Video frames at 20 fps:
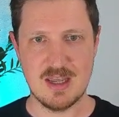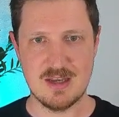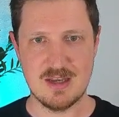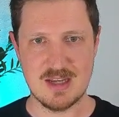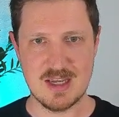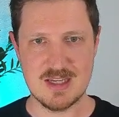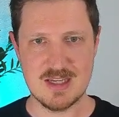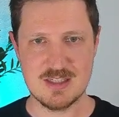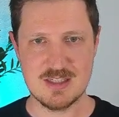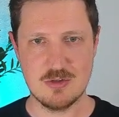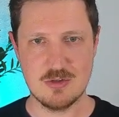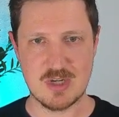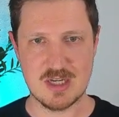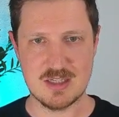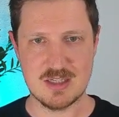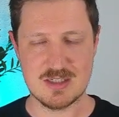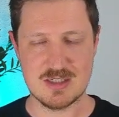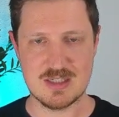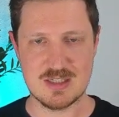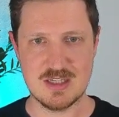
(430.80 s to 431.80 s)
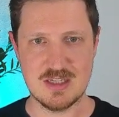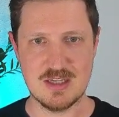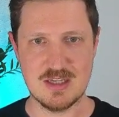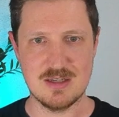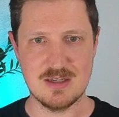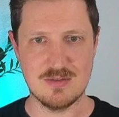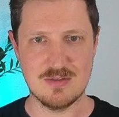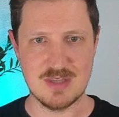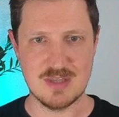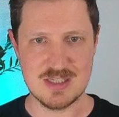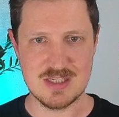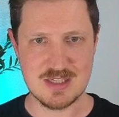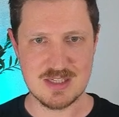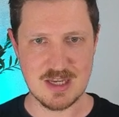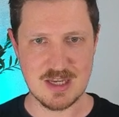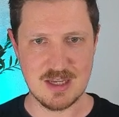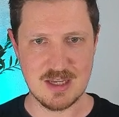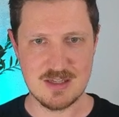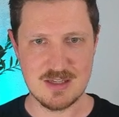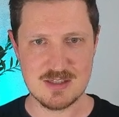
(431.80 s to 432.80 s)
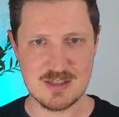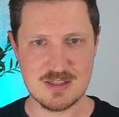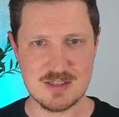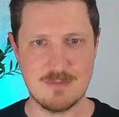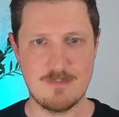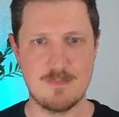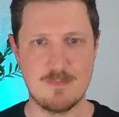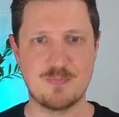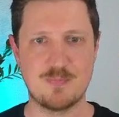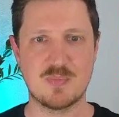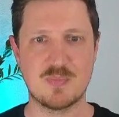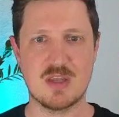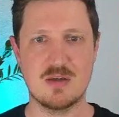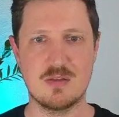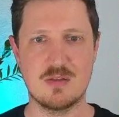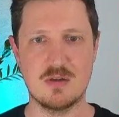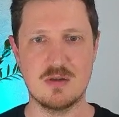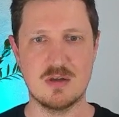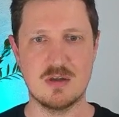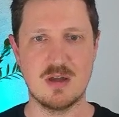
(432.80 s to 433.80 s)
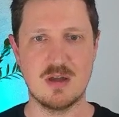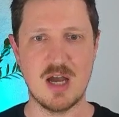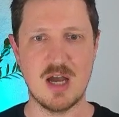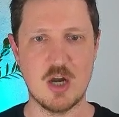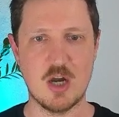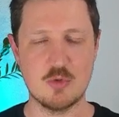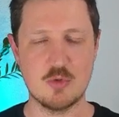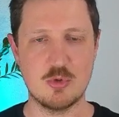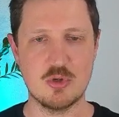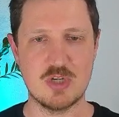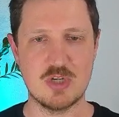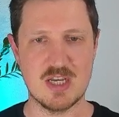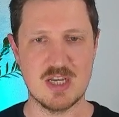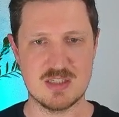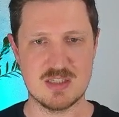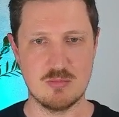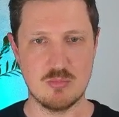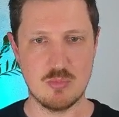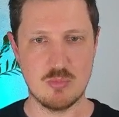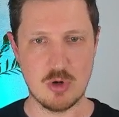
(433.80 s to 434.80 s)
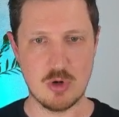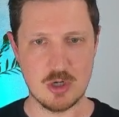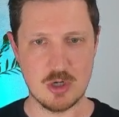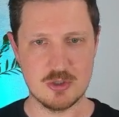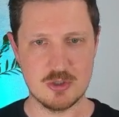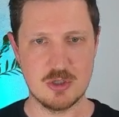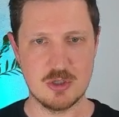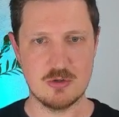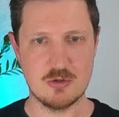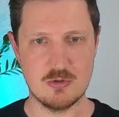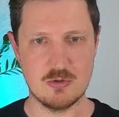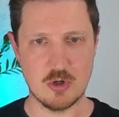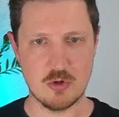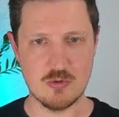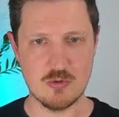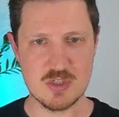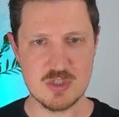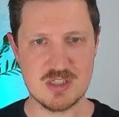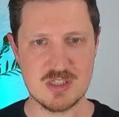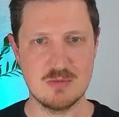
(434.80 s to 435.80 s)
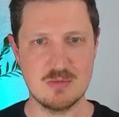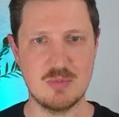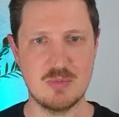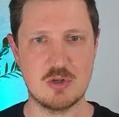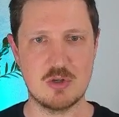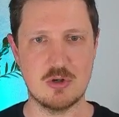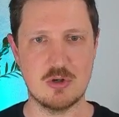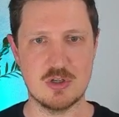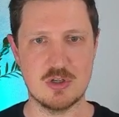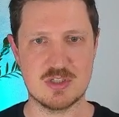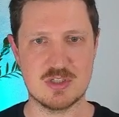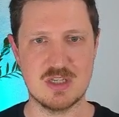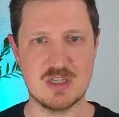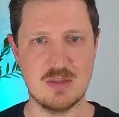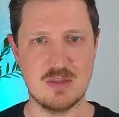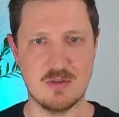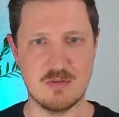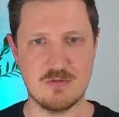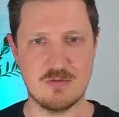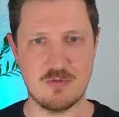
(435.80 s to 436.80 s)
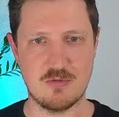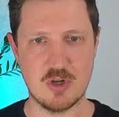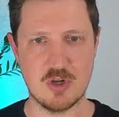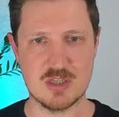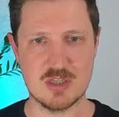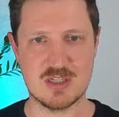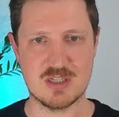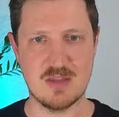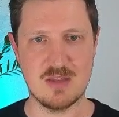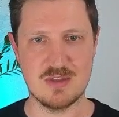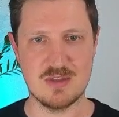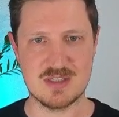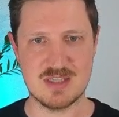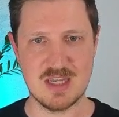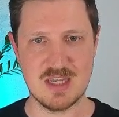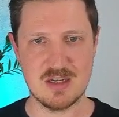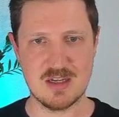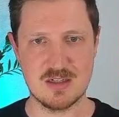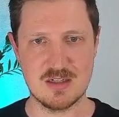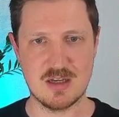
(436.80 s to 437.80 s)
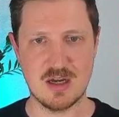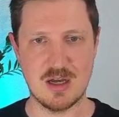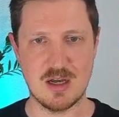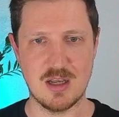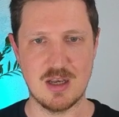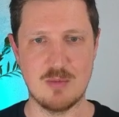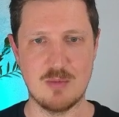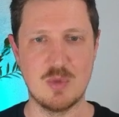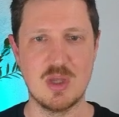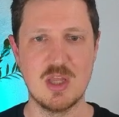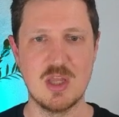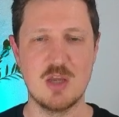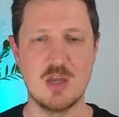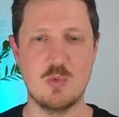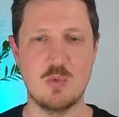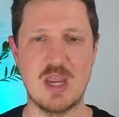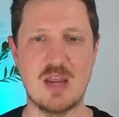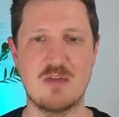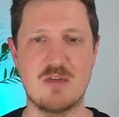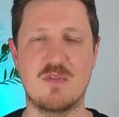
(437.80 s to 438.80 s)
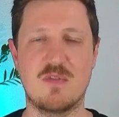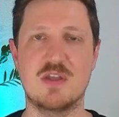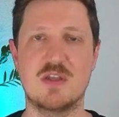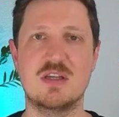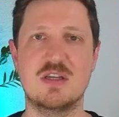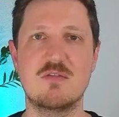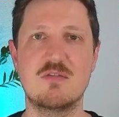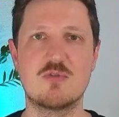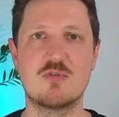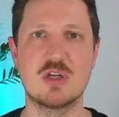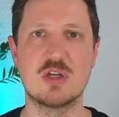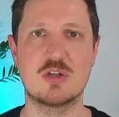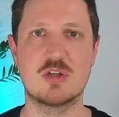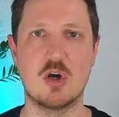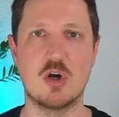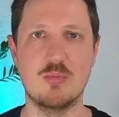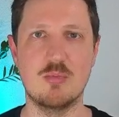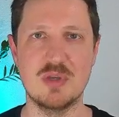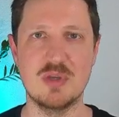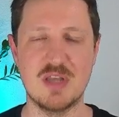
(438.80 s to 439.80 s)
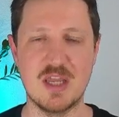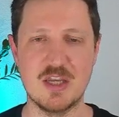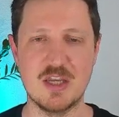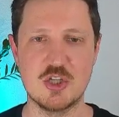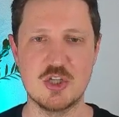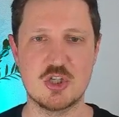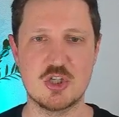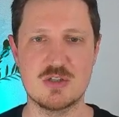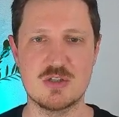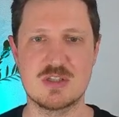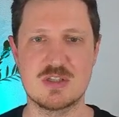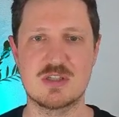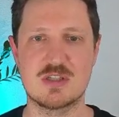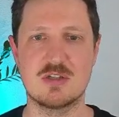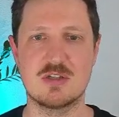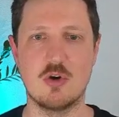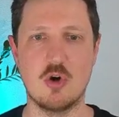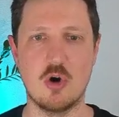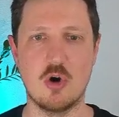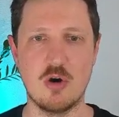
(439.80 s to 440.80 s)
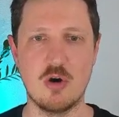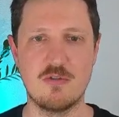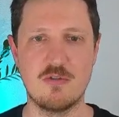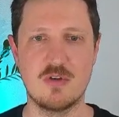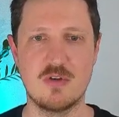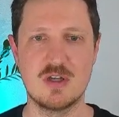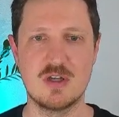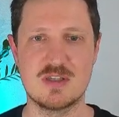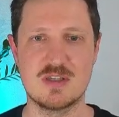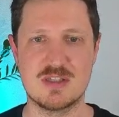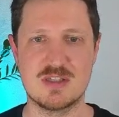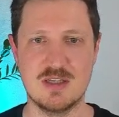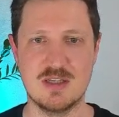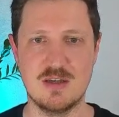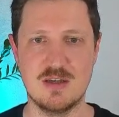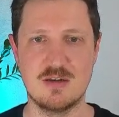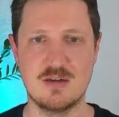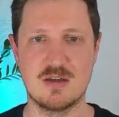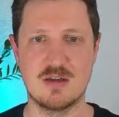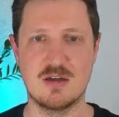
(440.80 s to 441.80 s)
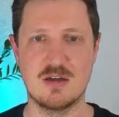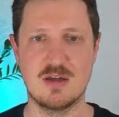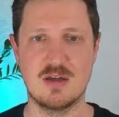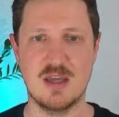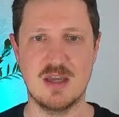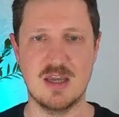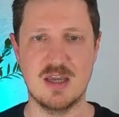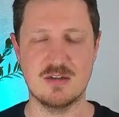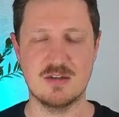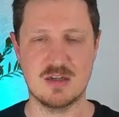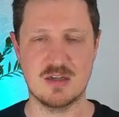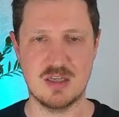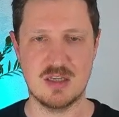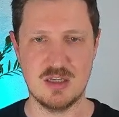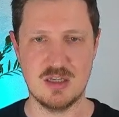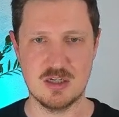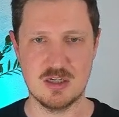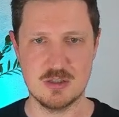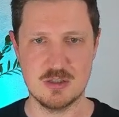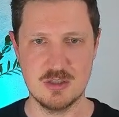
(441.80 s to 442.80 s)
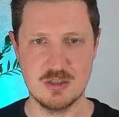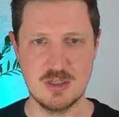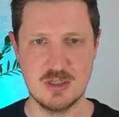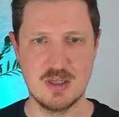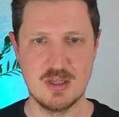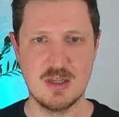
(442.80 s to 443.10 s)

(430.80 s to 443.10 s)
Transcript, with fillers: And as you can see in this case, the output has more rows because in the first and the second column, we have the different combinations of cylinder and gear.